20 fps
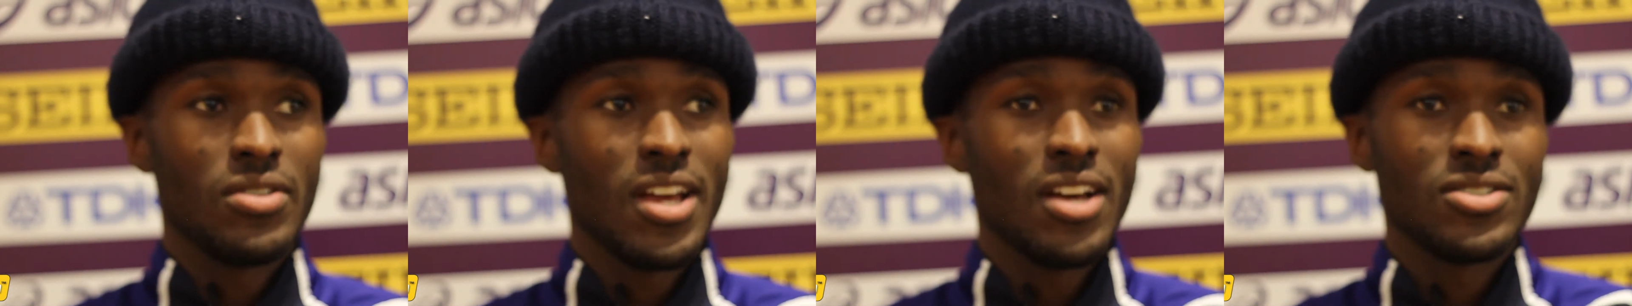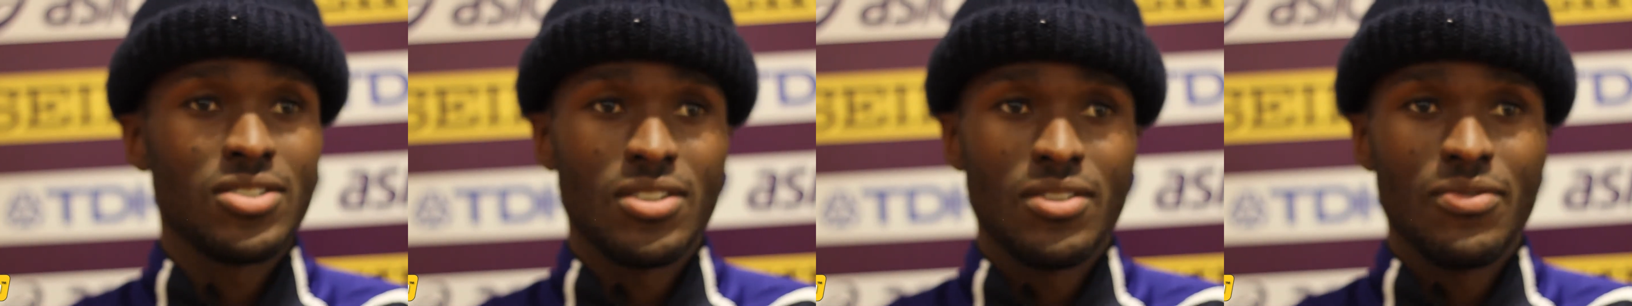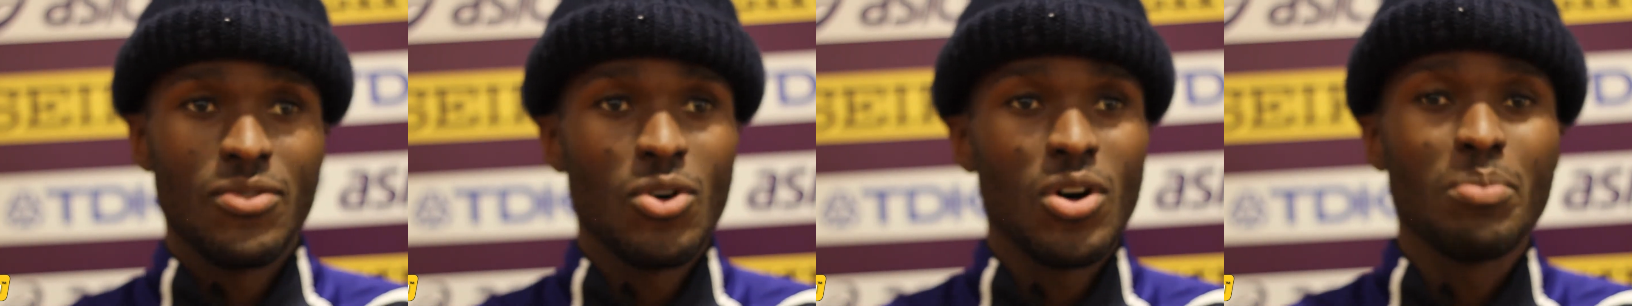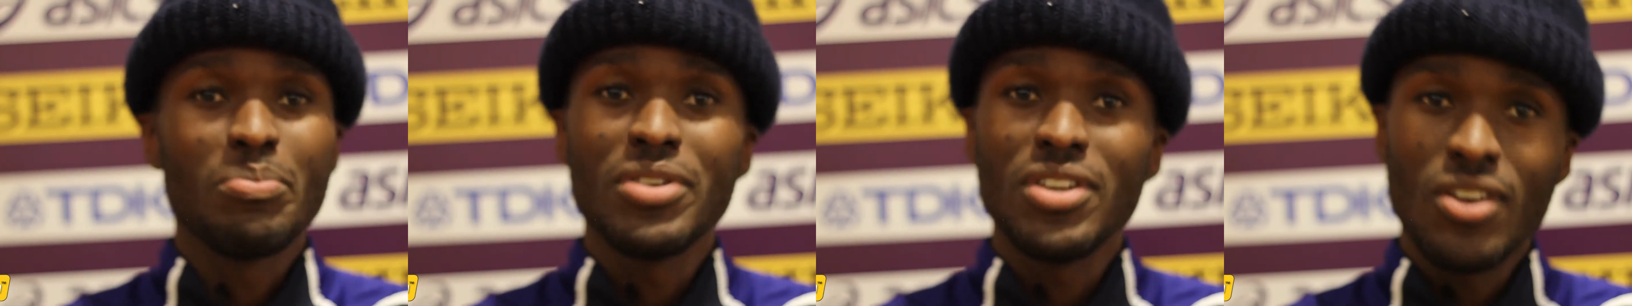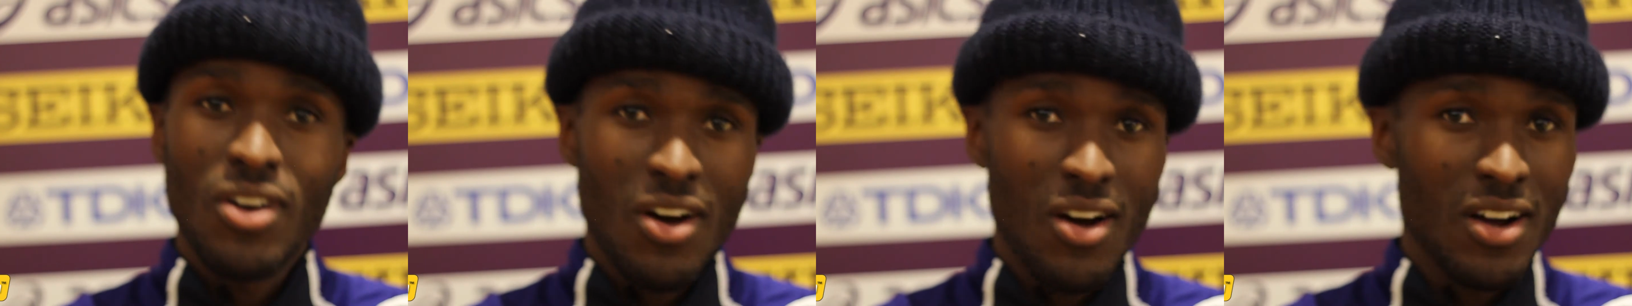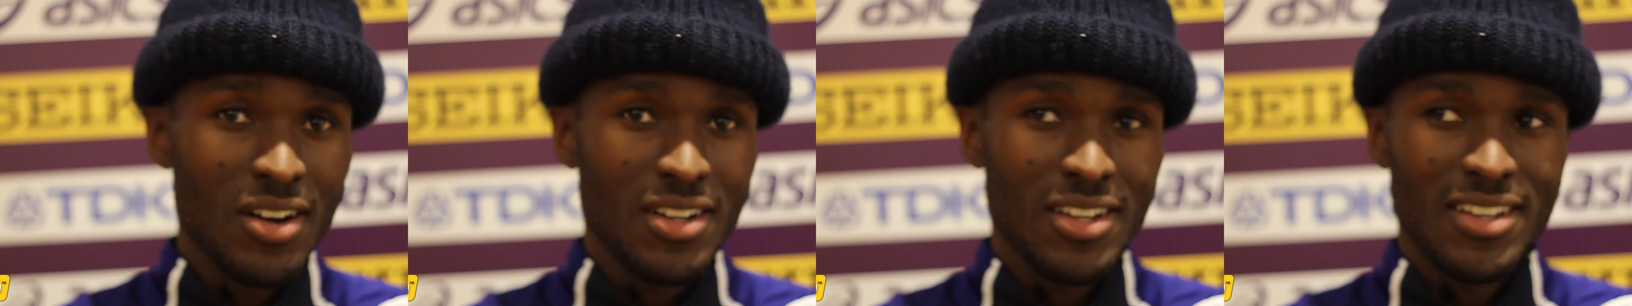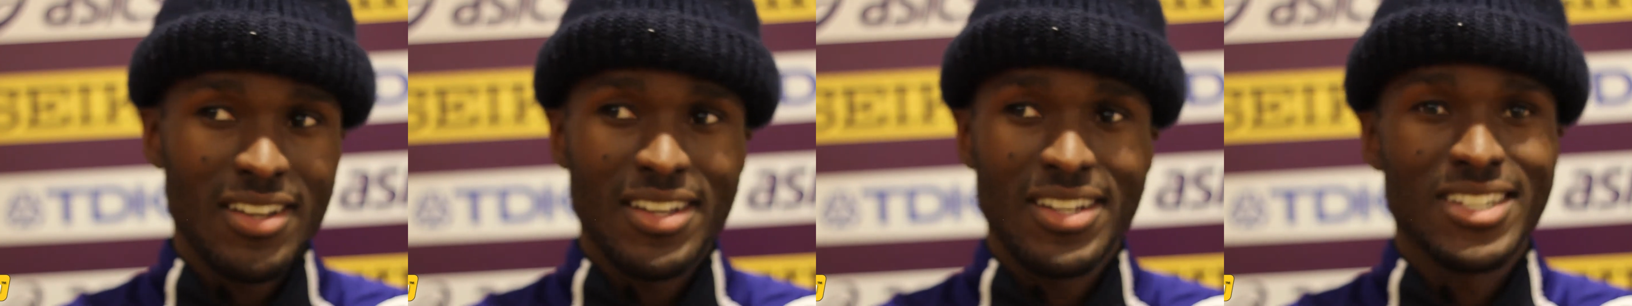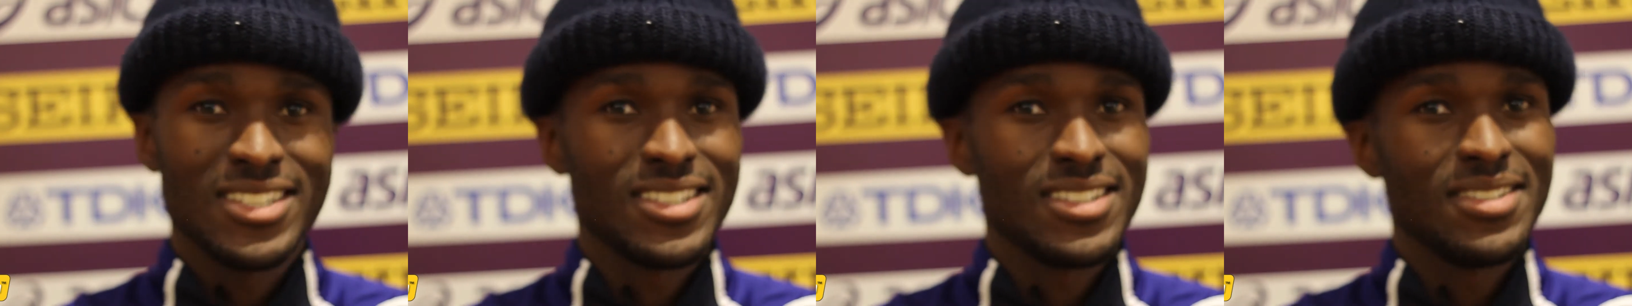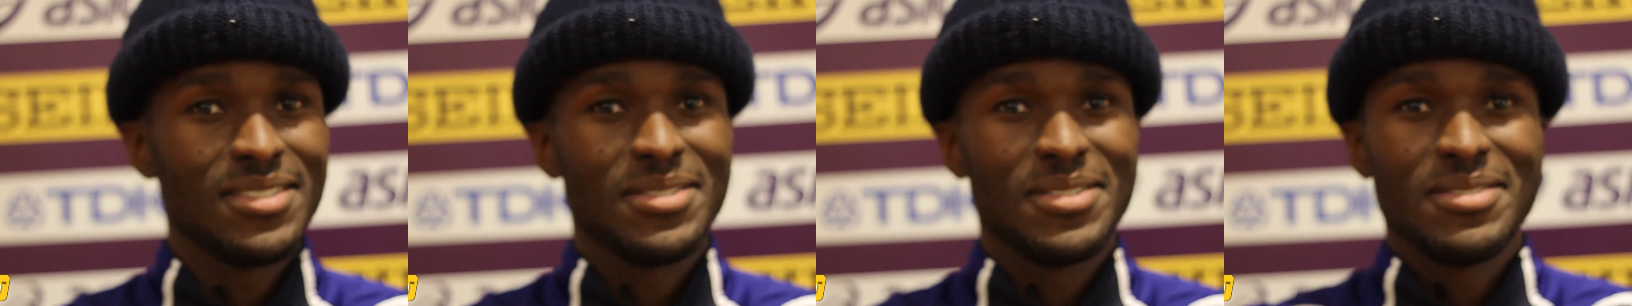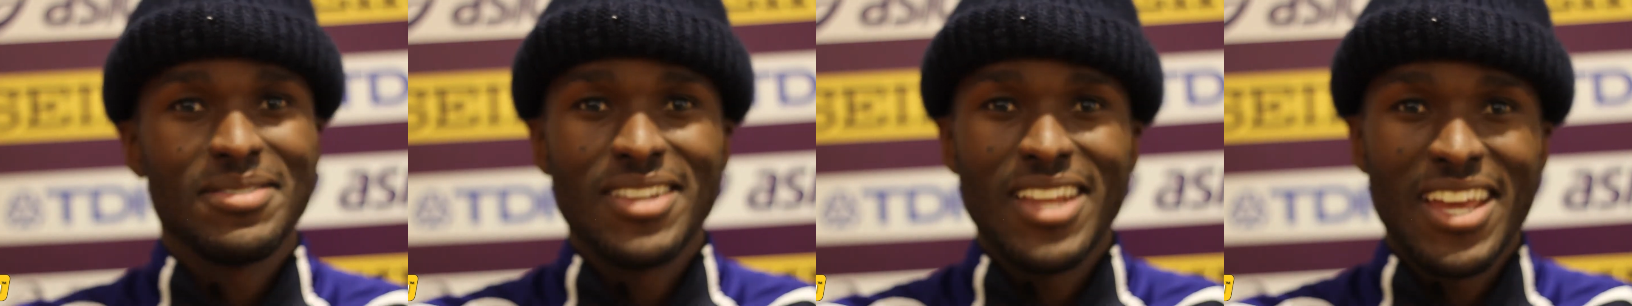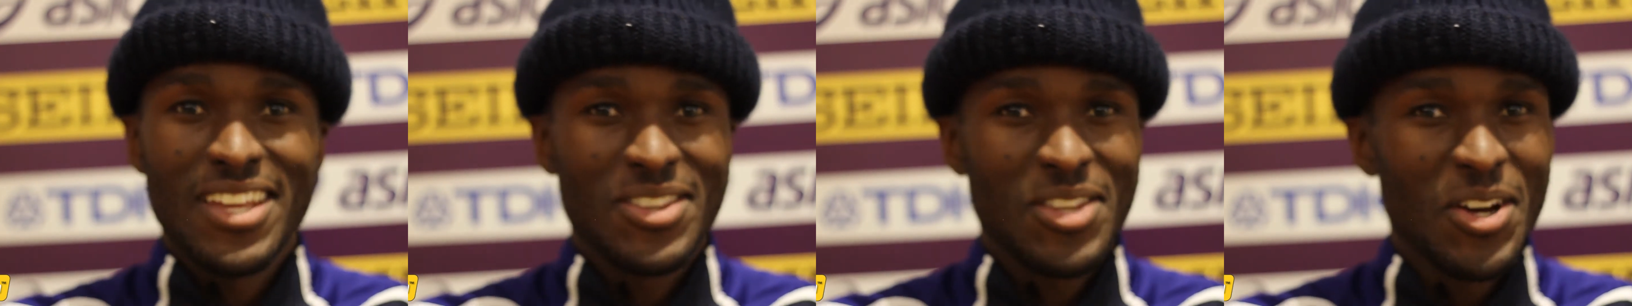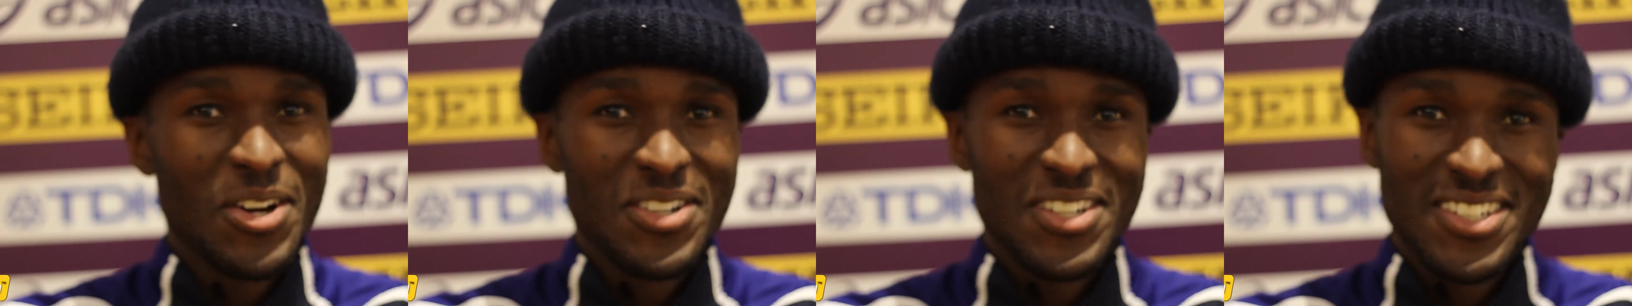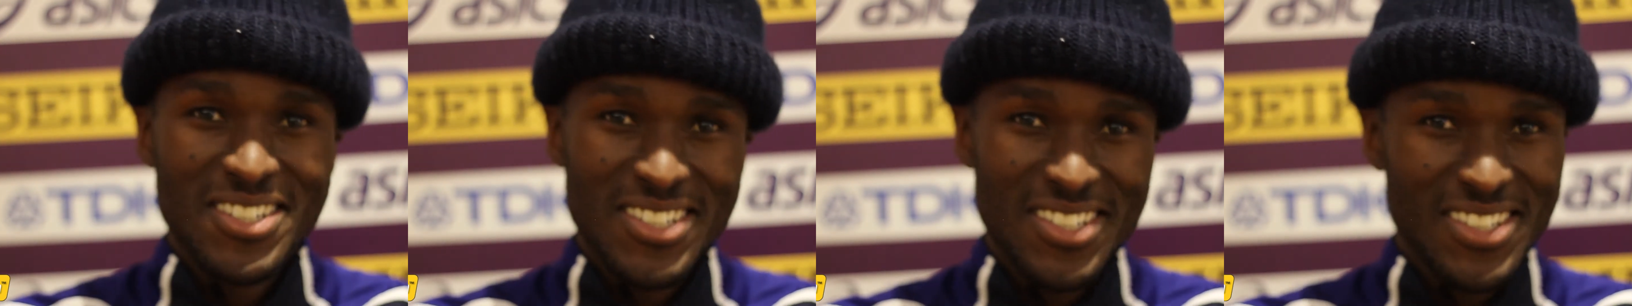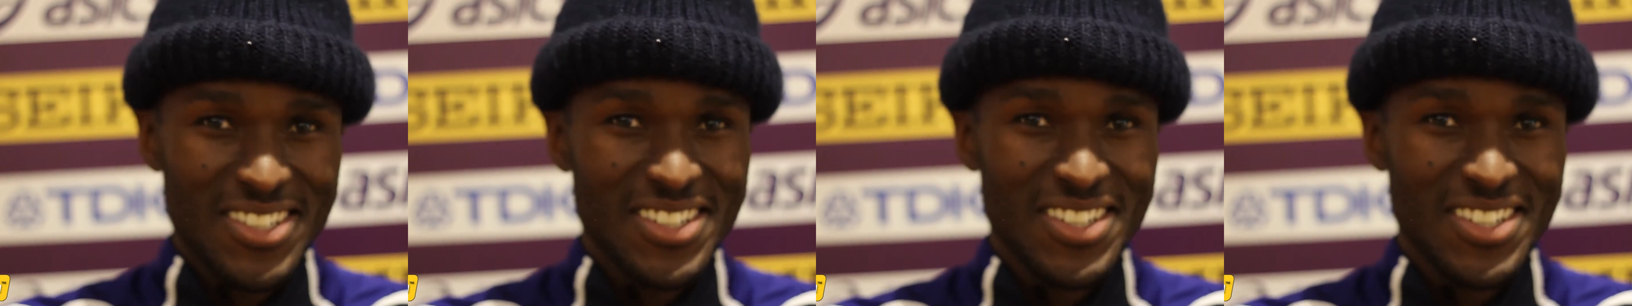Nelson Évora P R'd in his late thirties,